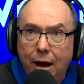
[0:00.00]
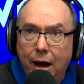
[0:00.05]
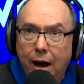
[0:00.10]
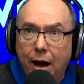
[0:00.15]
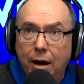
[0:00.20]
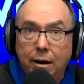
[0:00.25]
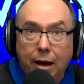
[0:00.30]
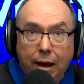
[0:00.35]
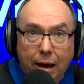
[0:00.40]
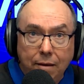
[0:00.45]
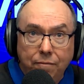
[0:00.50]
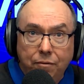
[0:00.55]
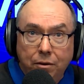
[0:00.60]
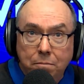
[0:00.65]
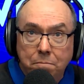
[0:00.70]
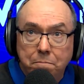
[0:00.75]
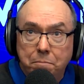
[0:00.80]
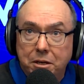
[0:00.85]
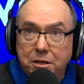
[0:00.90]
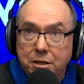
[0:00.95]
and
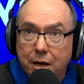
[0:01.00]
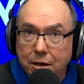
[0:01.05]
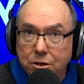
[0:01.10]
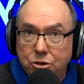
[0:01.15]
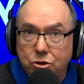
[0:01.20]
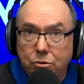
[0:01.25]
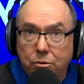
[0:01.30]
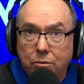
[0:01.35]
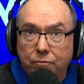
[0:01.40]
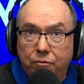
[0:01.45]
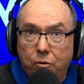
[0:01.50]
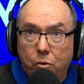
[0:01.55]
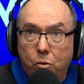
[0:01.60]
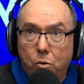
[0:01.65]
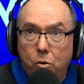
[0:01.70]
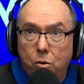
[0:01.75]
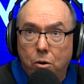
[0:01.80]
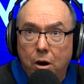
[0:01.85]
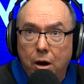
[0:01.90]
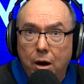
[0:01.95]
even potential
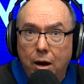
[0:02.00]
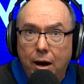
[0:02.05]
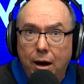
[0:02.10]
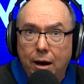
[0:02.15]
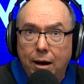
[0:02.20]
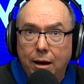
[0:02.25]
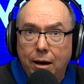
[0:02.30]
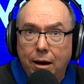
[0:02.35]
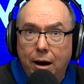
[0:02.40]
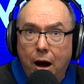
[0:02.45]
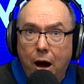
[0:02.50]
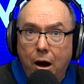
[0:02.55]
for uh,